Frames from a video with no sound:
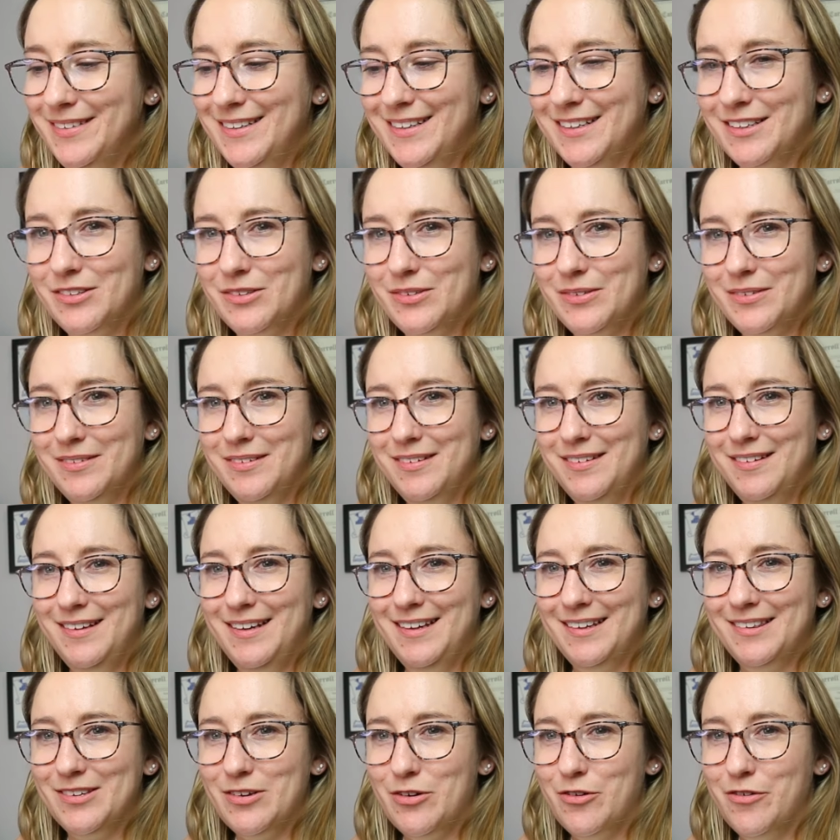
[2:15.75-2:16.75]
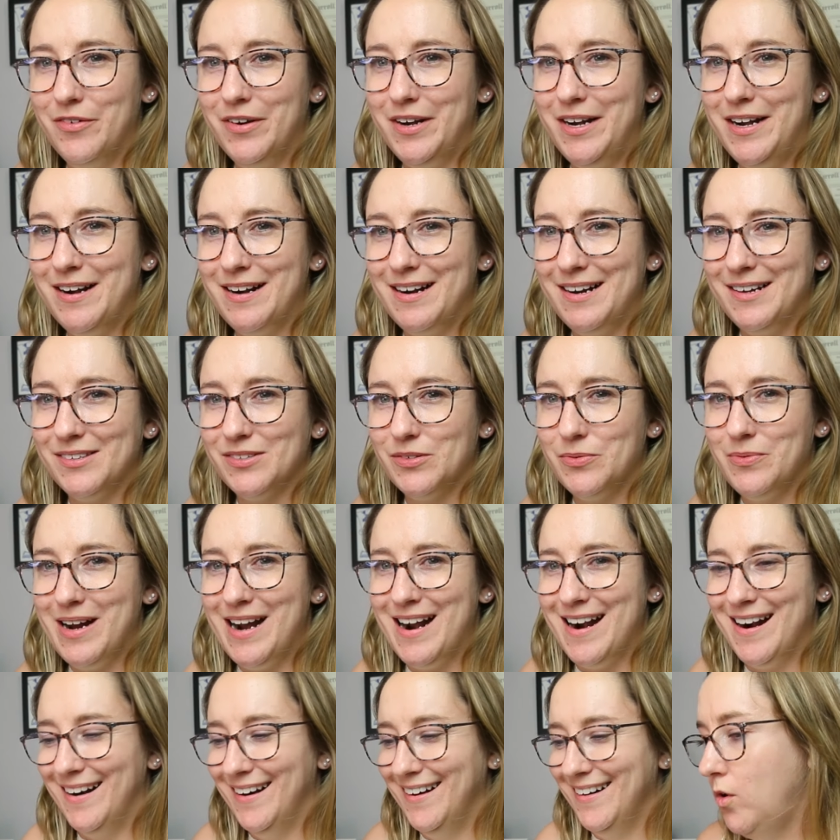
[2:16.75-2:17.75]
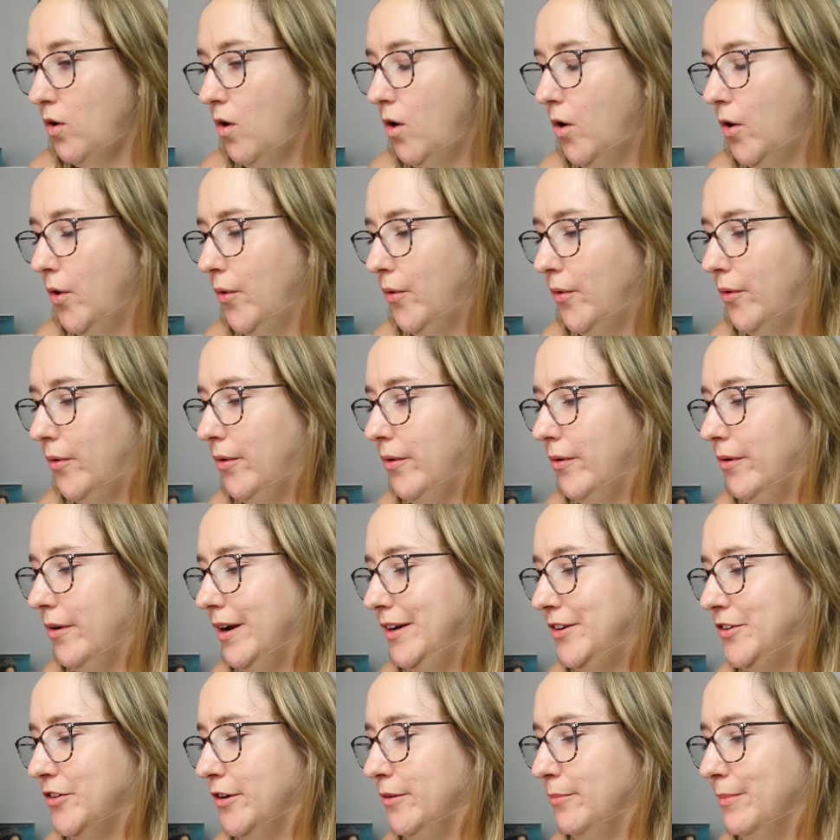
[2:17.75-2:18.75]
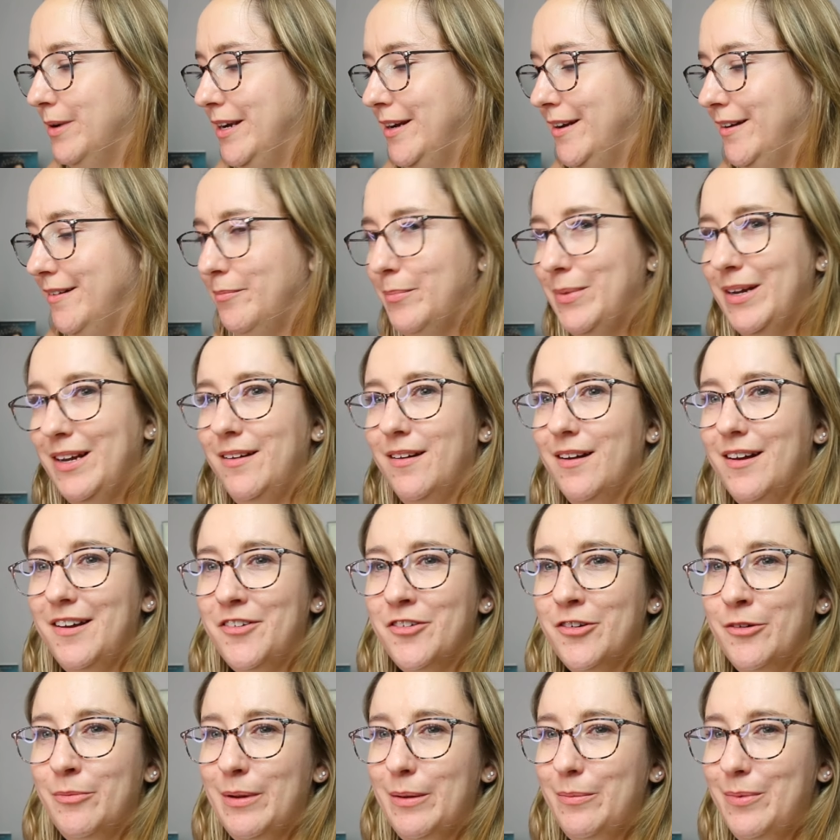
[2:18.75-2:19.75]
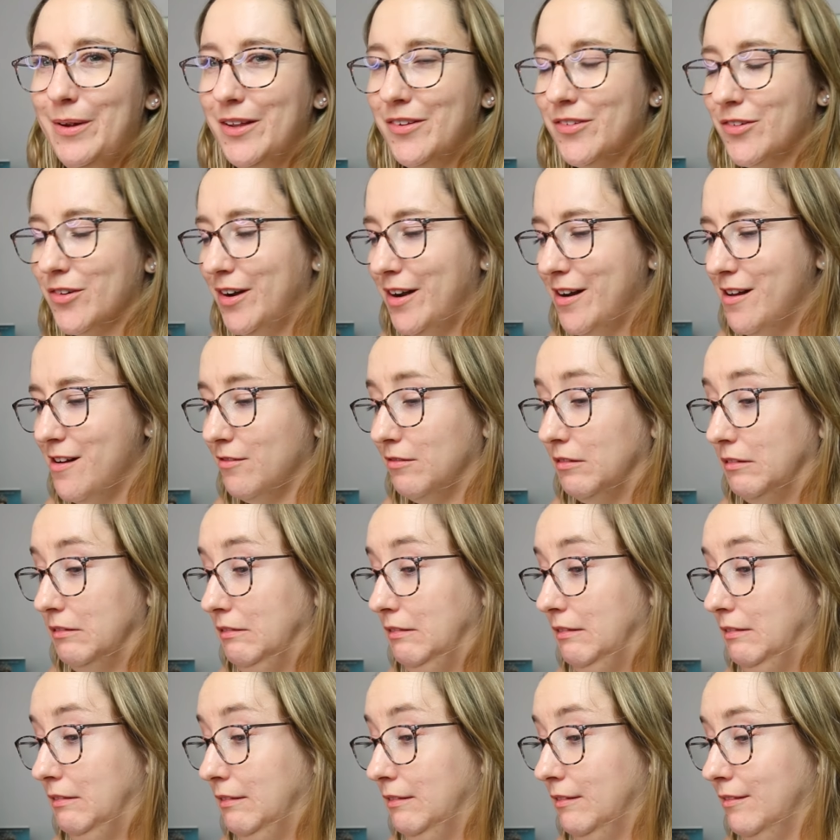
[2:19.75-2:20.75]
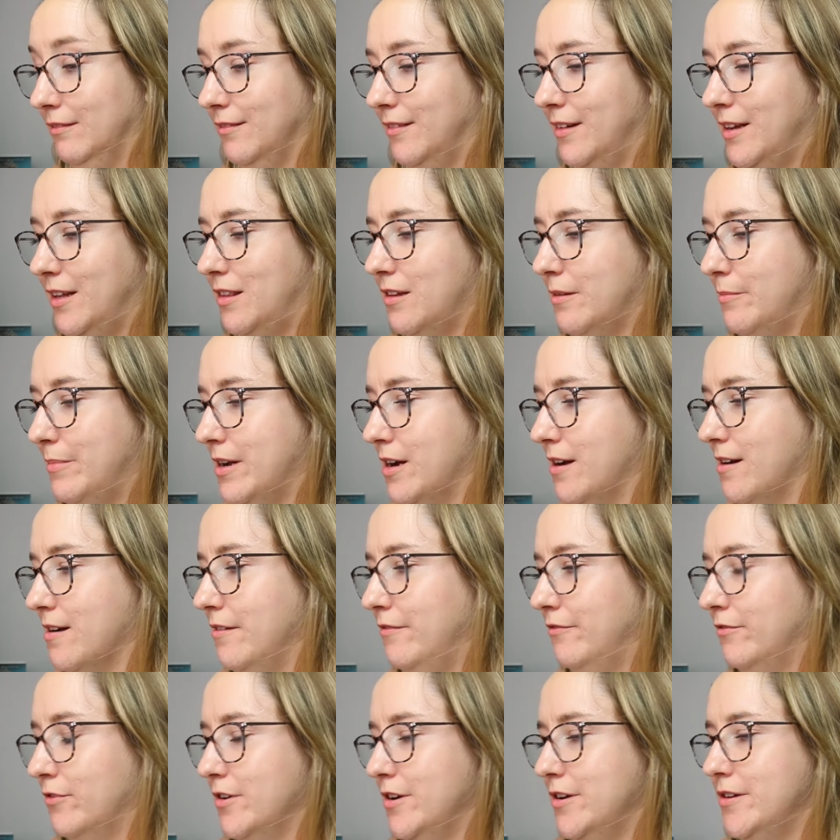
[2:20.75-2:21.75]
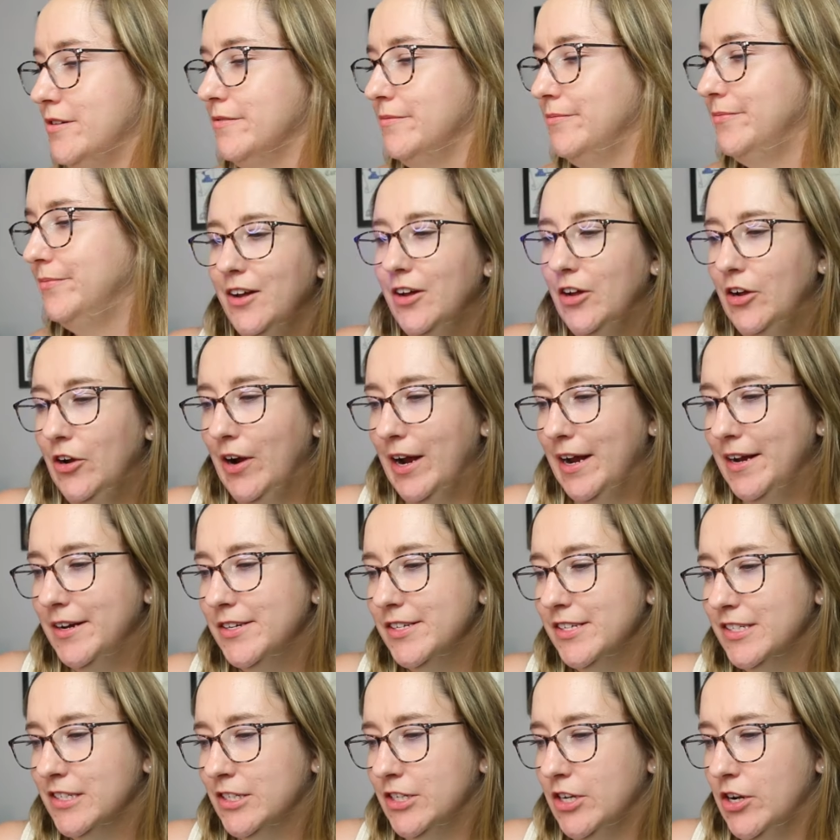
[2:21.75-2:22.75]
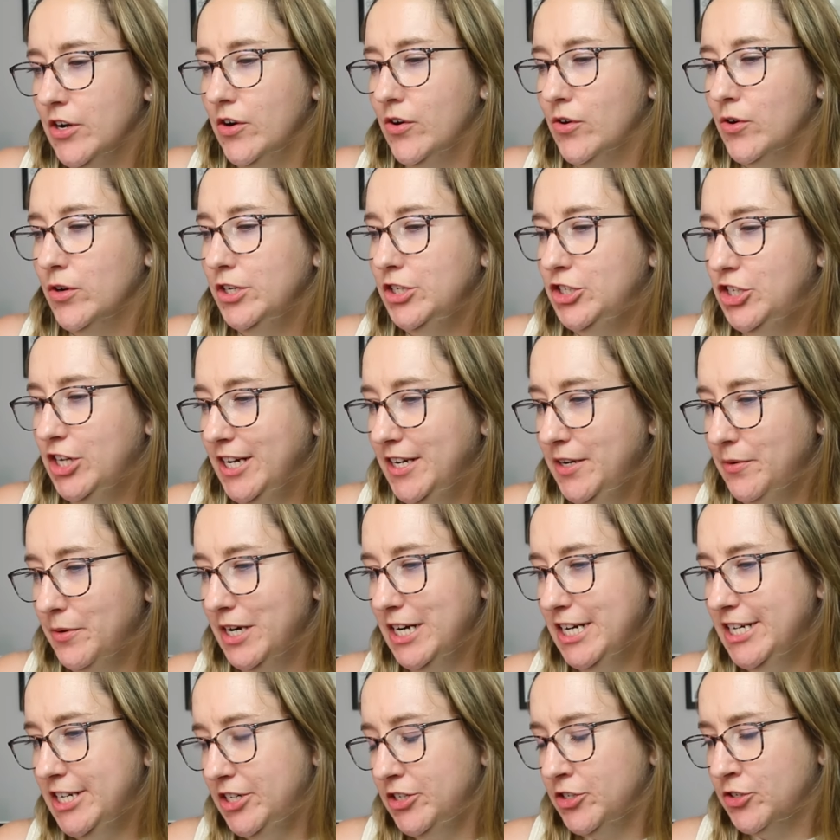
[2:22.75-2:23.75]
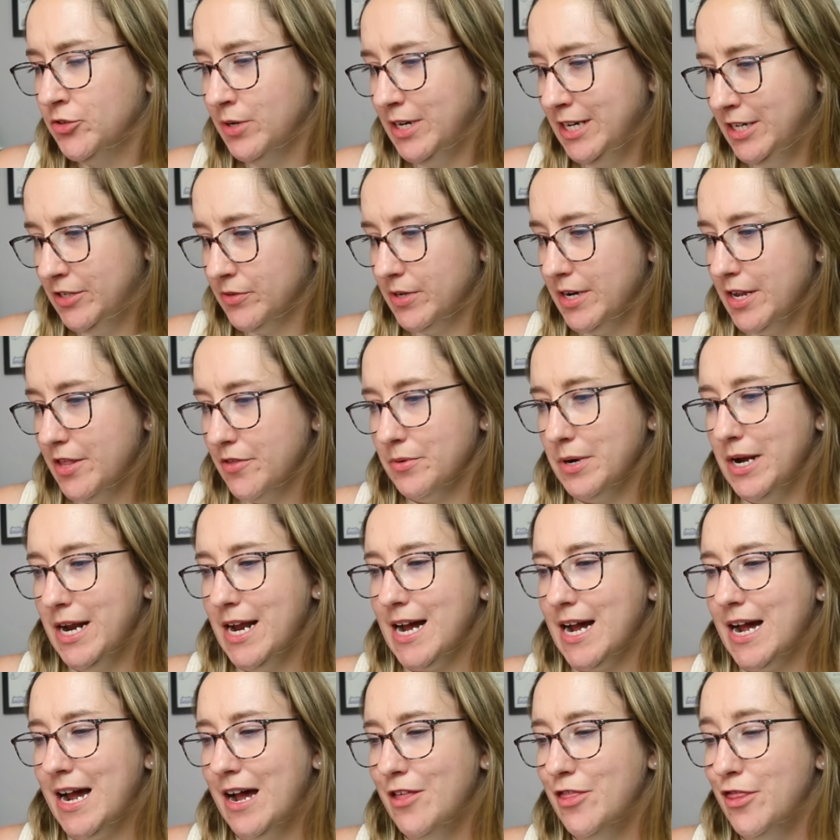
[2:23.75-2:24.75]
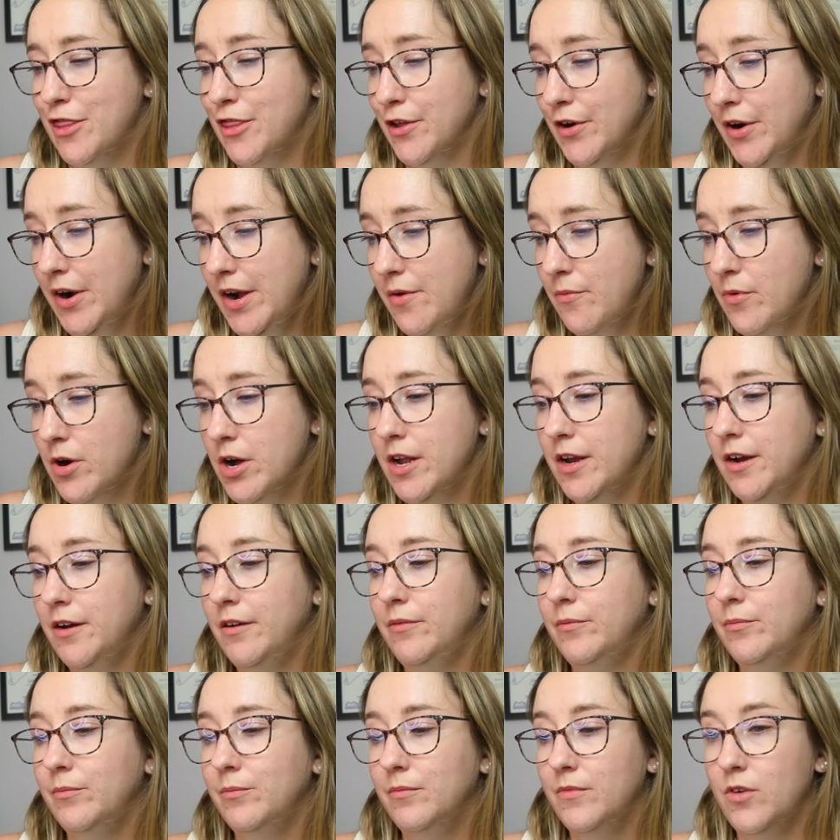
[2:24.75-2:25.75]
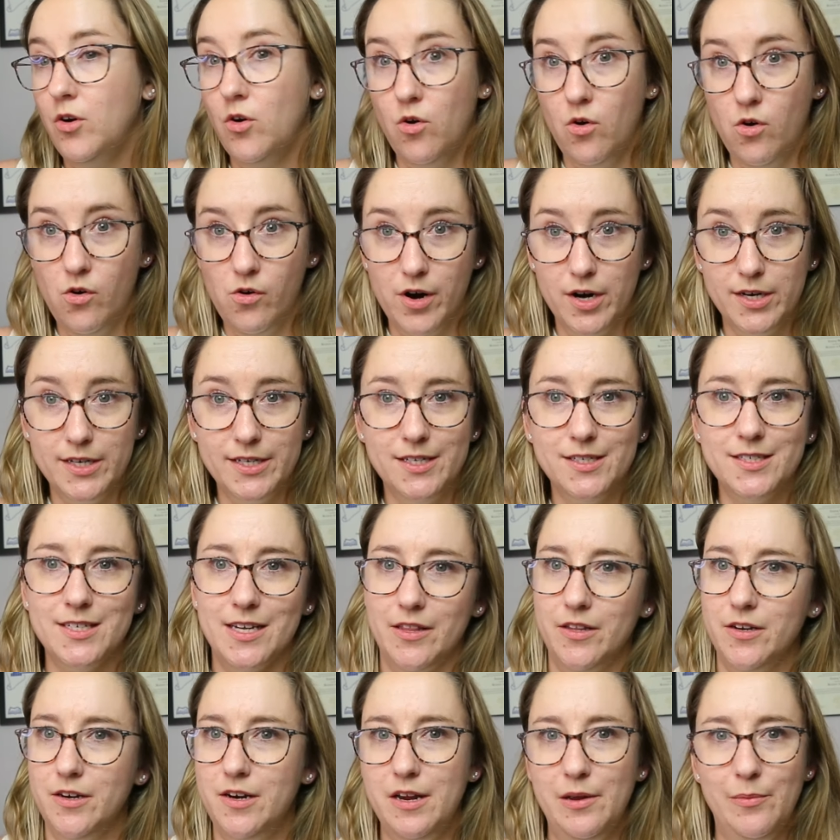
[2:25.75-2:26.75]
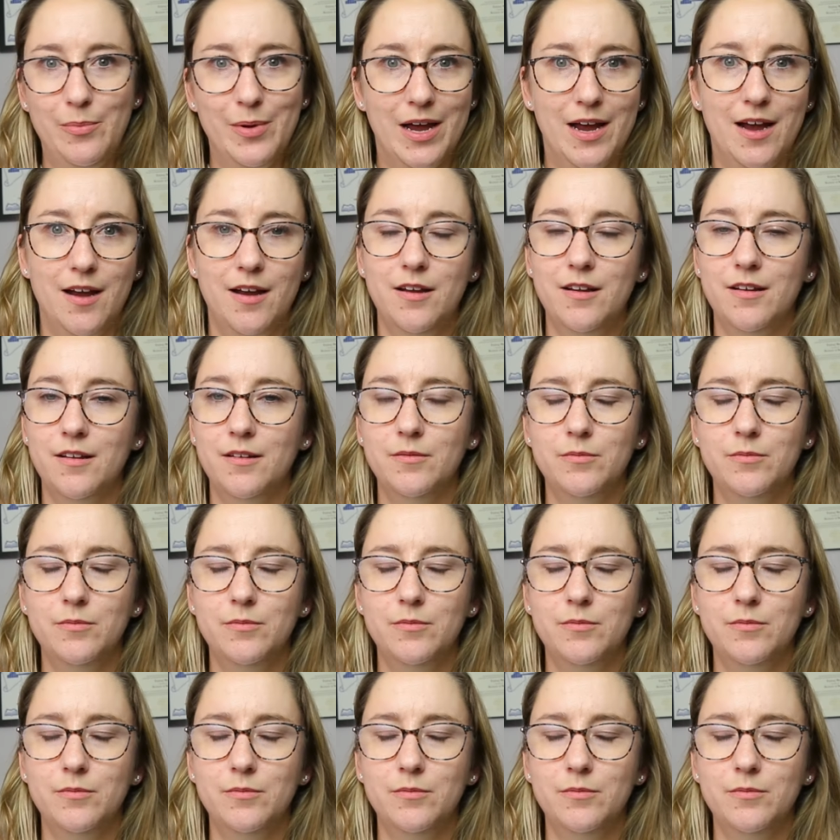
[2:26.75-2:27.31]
It's over here, I swear. Oh no, I turned my big screen off. Ooh, get that back on for you. Okay, so January 2023, I had 31 orders either eBack.